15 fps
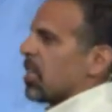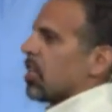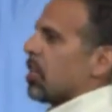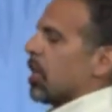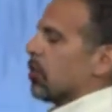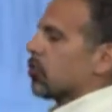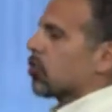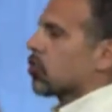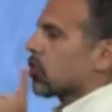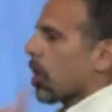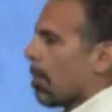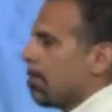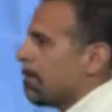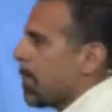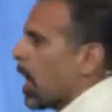There's
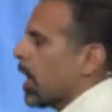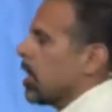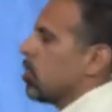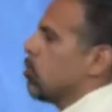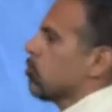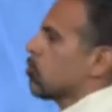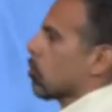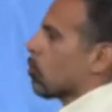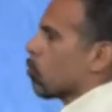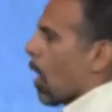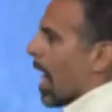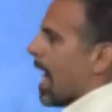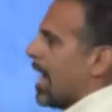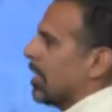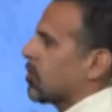somebody who's
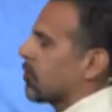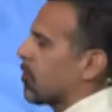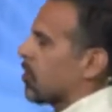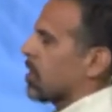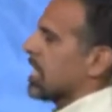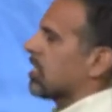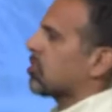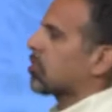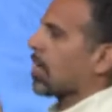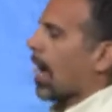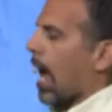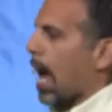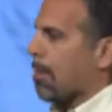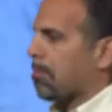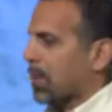arranged for this to
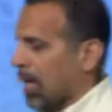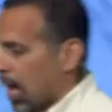happen.